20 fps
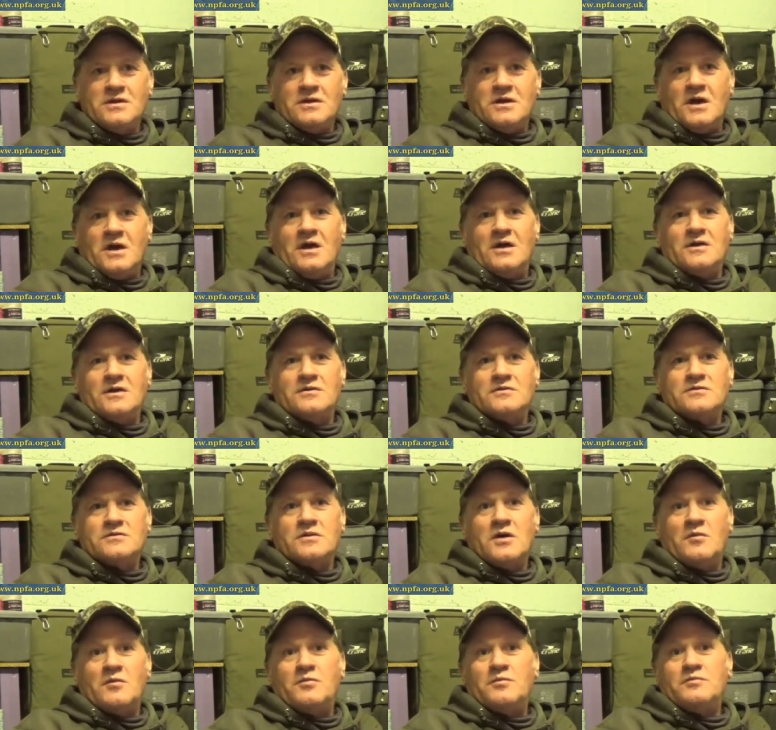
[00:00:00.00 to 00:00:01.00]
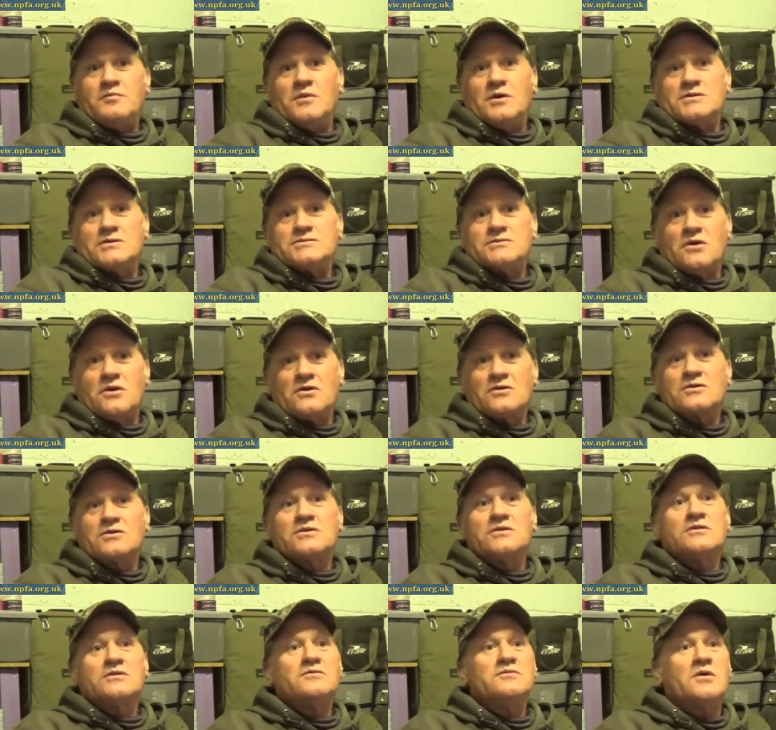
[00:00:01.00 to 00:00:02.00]
and a sock,
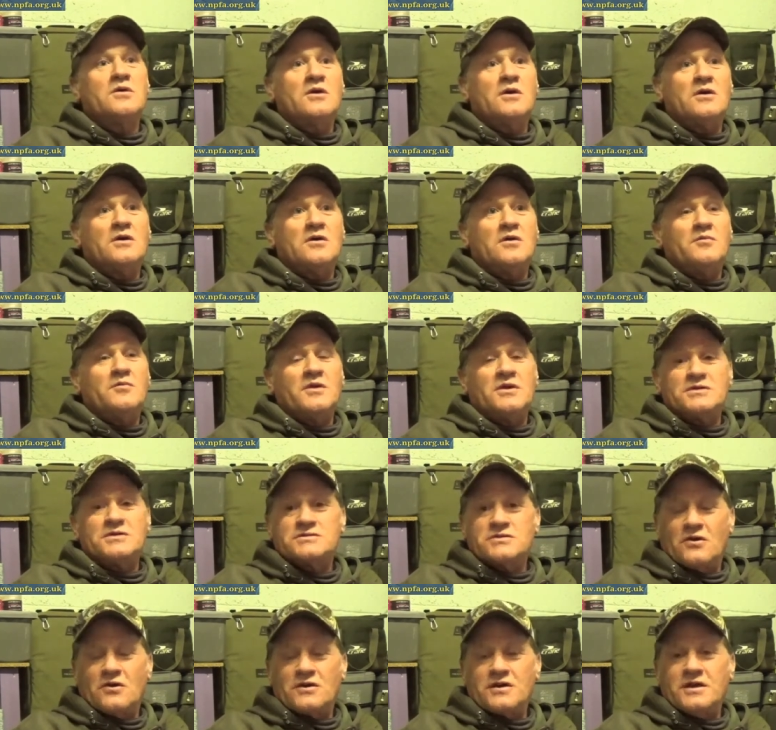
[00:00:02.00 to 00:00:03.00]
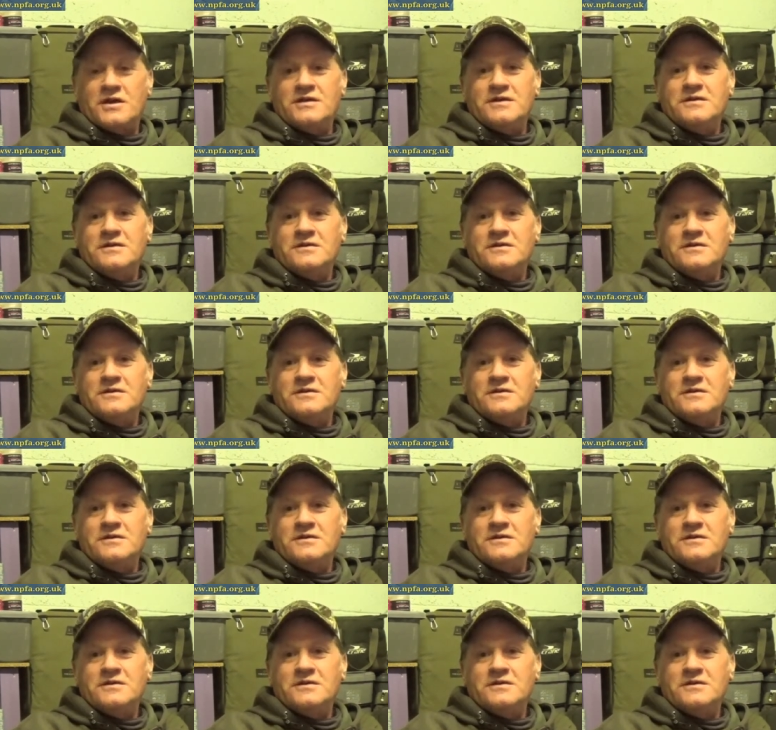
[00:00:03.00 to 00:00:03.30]
a bit of stocking,